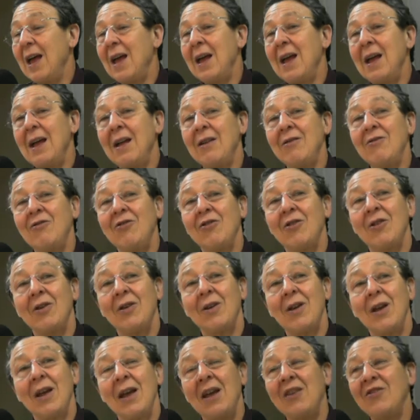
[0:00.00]
And
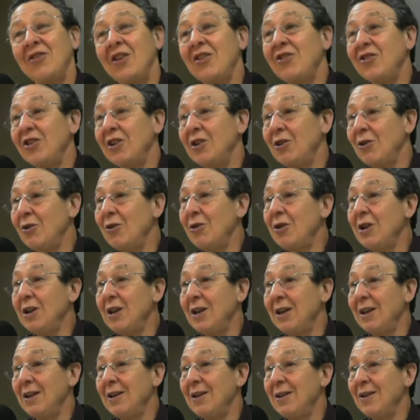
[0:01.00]
as I said
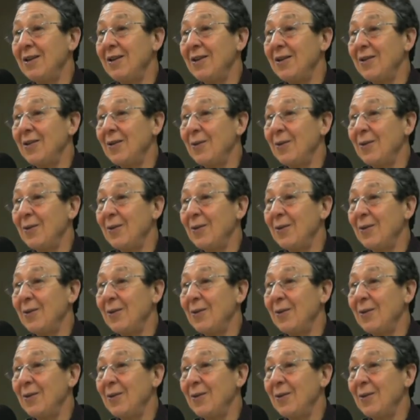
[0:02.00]
earlier,